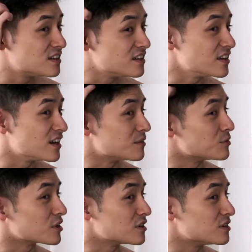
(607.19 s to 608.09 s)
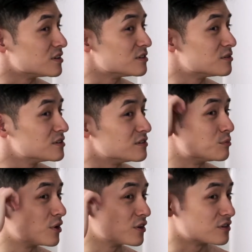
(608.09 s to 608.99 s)
Yeah, I'm not gonna even
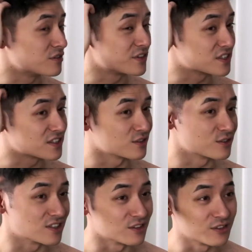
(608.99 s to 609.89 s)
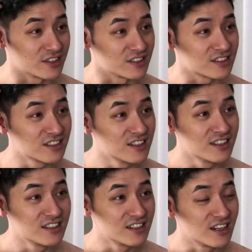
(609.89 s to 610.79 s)
bother fixing those little things.
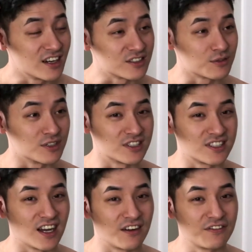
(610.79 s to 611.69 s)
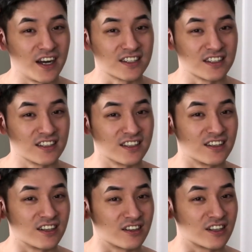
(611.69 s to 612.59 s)
I just wanna see how fast I can get a
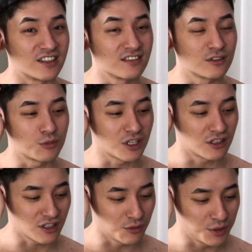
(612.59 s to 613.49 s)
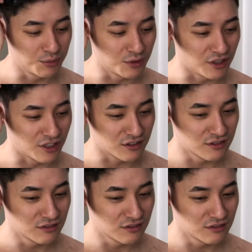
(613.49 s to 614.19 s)
haircut. Oh my god, I got a pimple here.